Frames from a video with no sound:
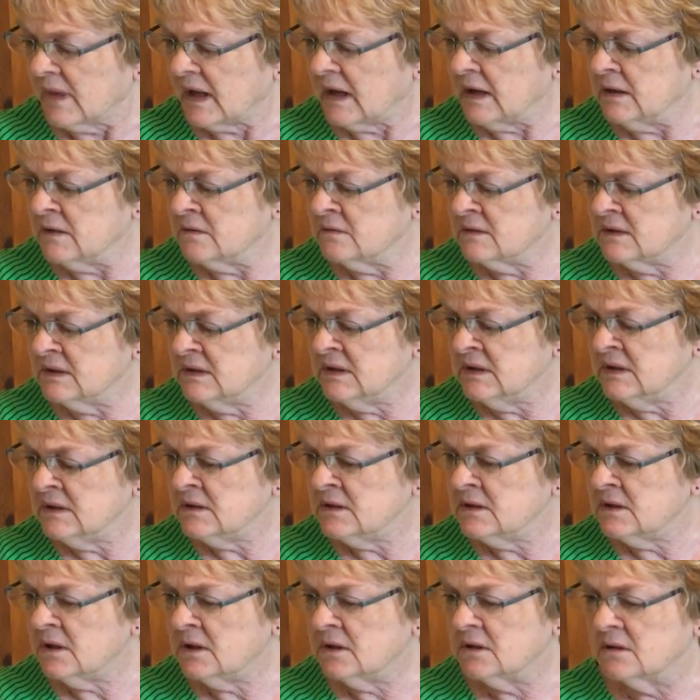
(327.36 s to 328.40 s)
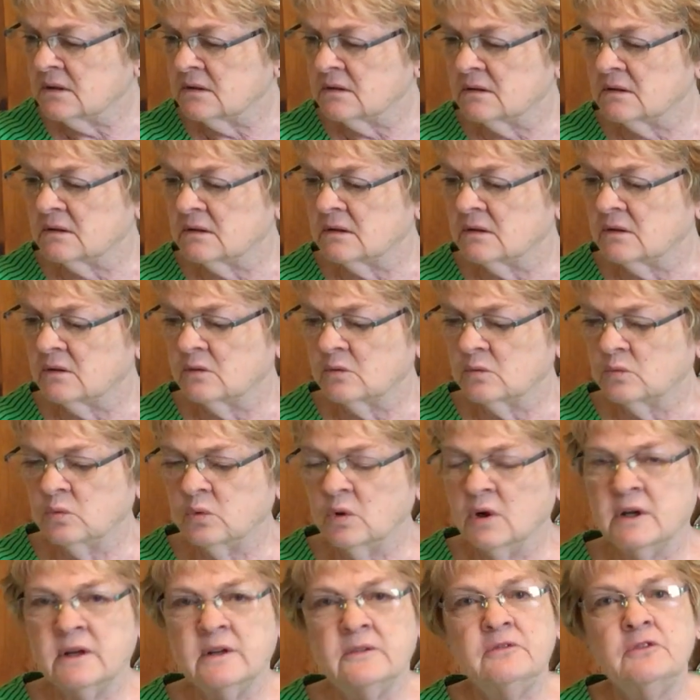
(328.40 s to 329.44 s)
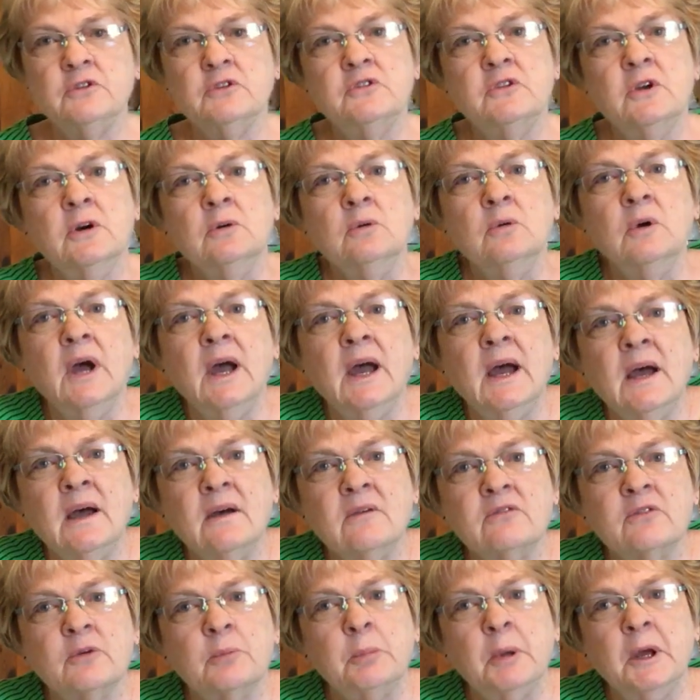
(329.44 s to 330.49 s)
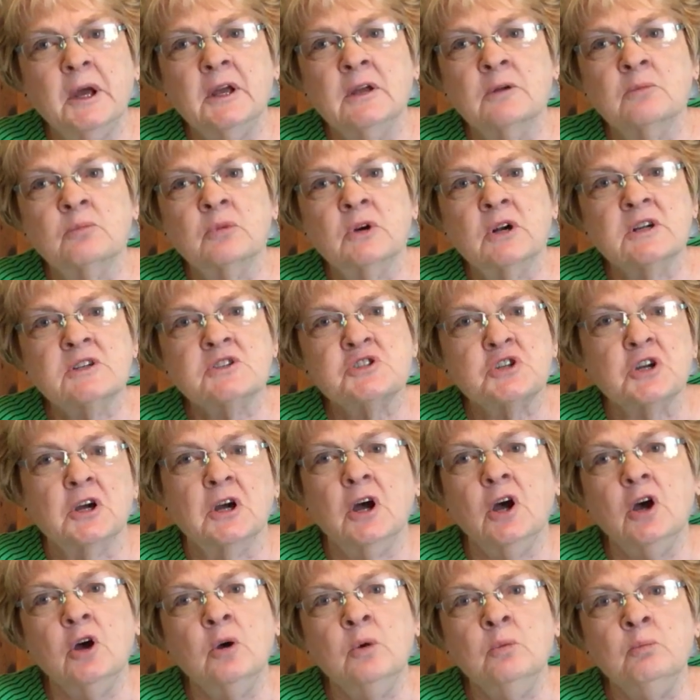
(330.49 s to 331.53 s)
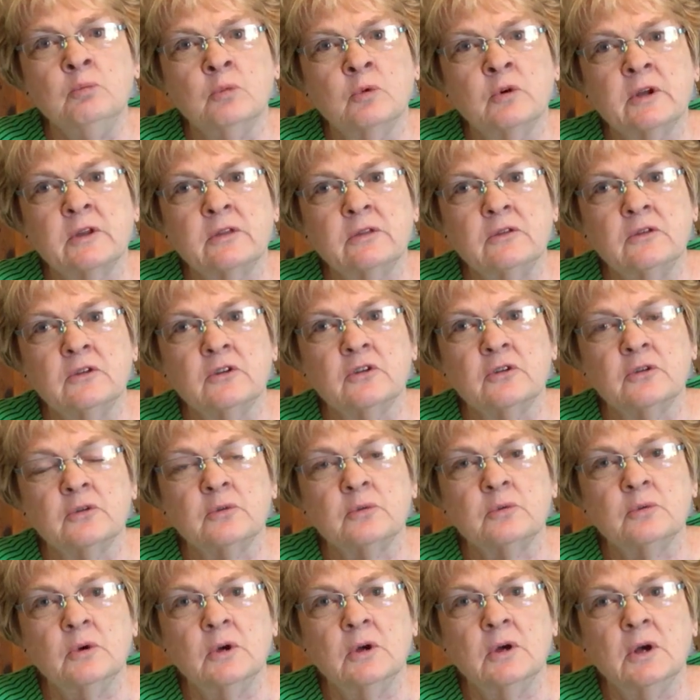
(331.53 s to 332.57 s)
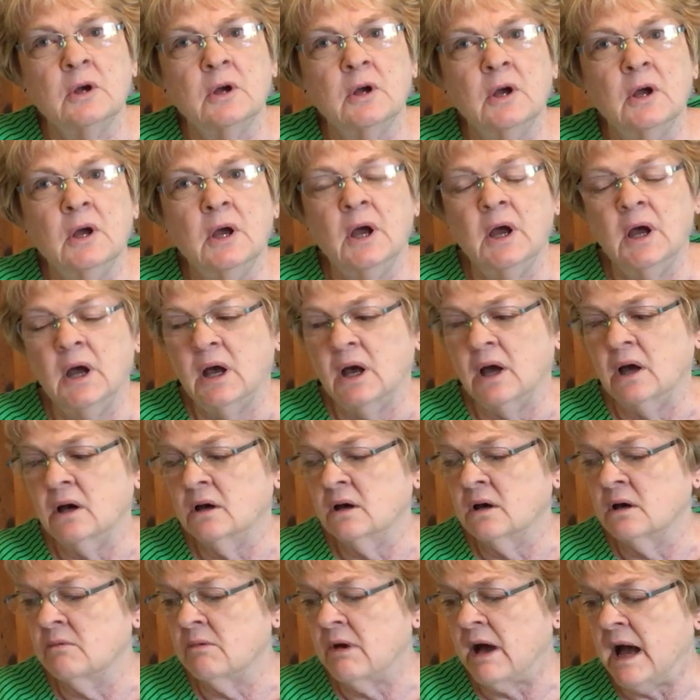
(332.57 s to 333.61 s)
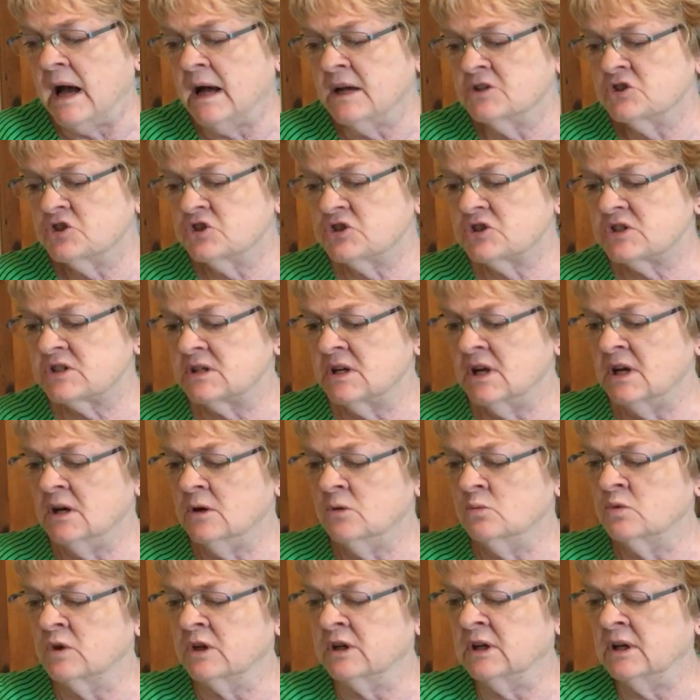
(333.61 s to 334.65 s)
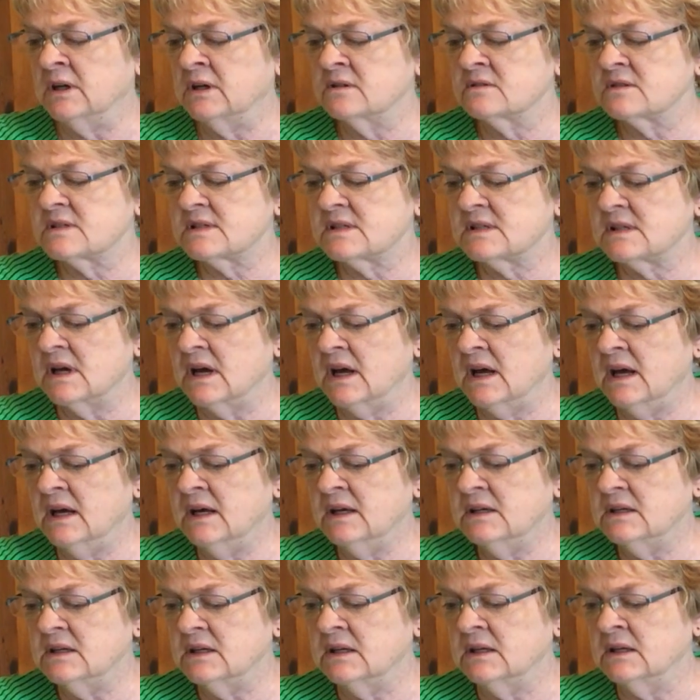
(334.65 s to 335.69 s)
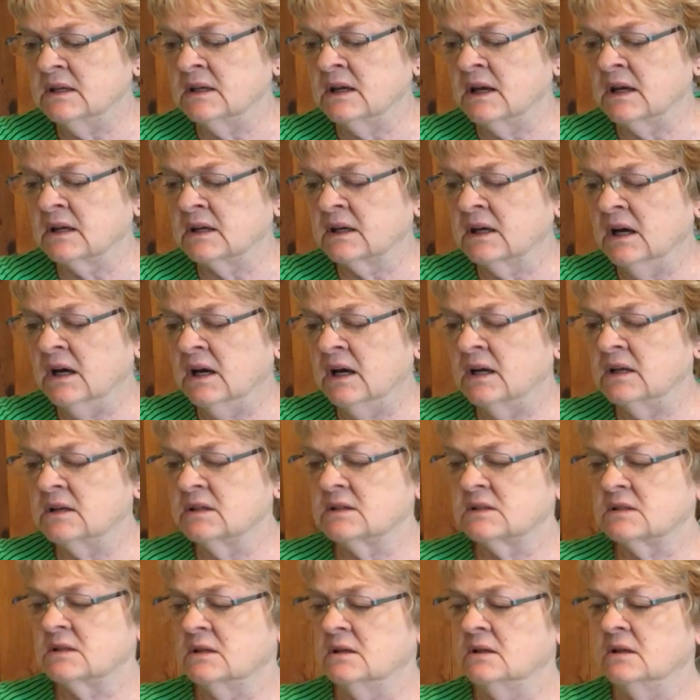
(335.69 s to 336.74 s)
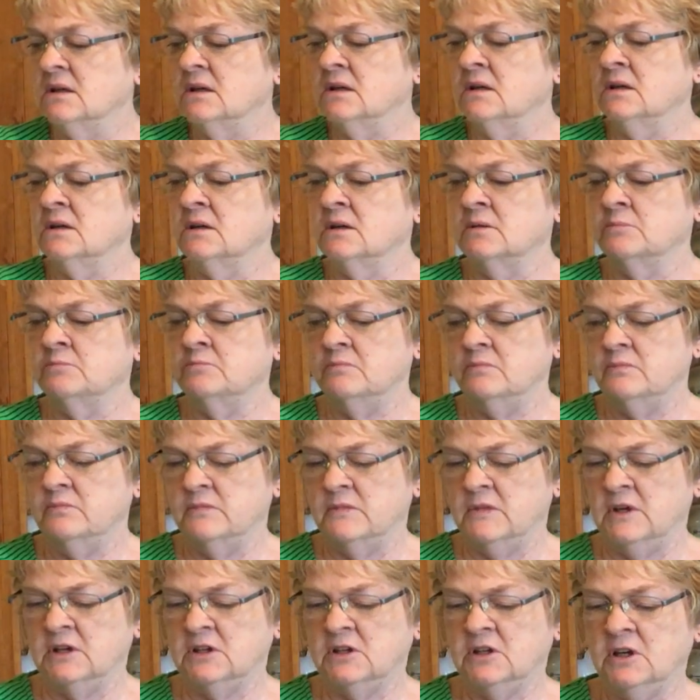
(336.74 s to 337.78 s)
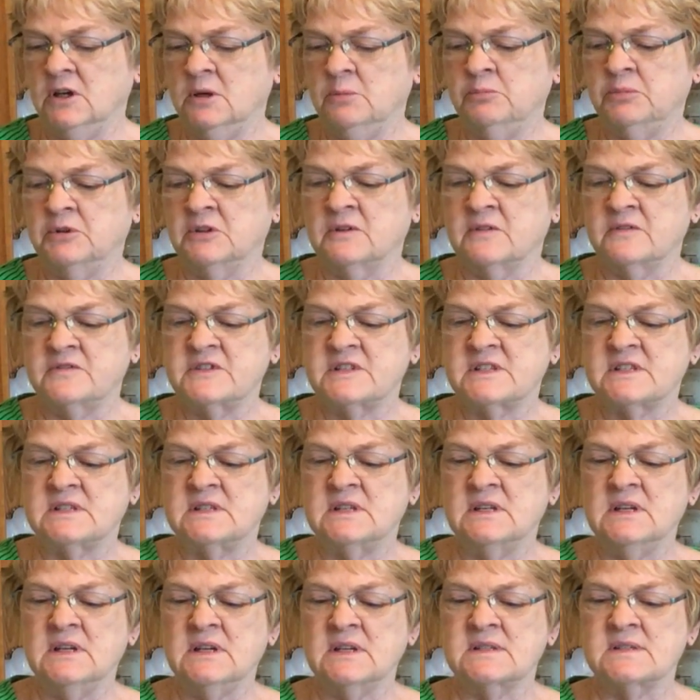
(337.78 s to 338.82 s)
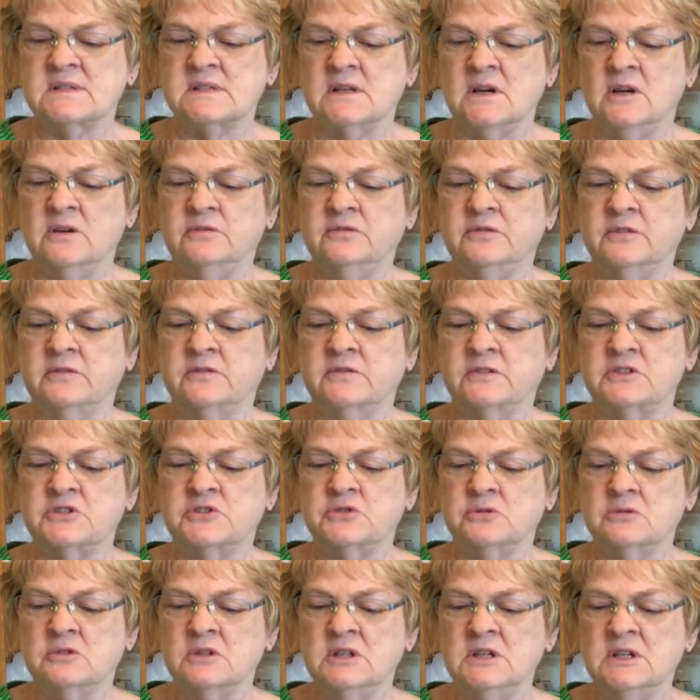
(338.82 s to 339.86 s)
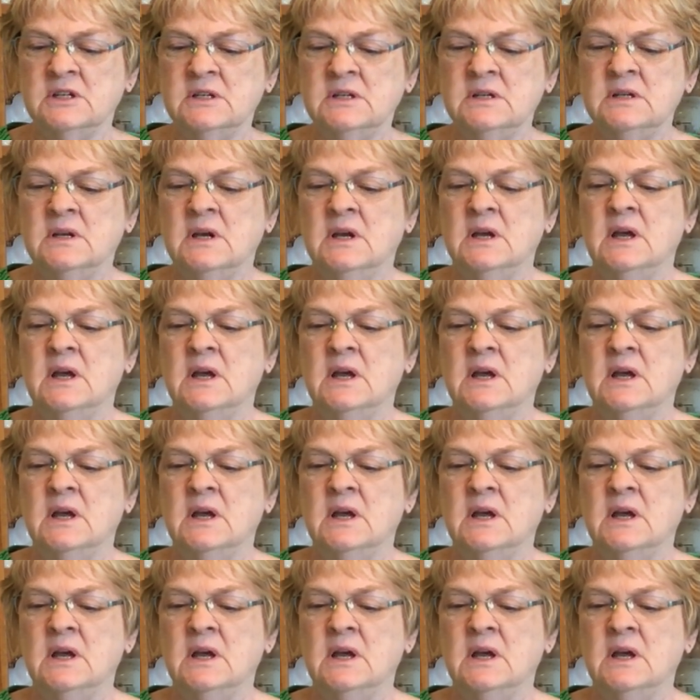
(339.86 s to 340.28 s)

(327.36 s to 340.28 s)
And then, what if you don't have a paintbrush at home with you? I just now went outside and I got a couple of sticks off of a tree.